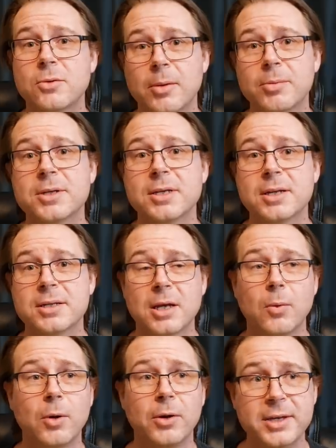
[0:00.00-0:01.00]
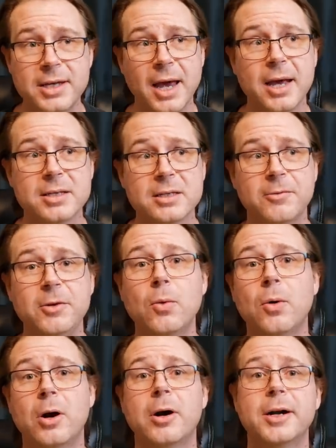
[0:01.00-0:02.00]
represents that while yes, if
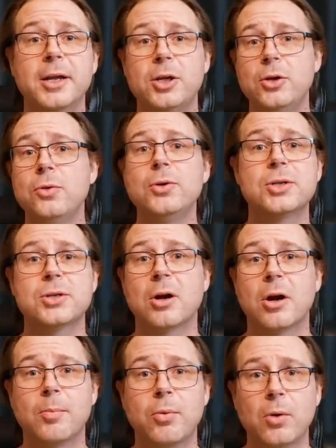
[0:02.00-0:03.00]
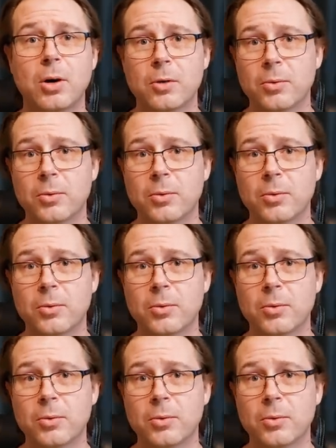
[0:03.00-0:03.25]
you are at a huge starport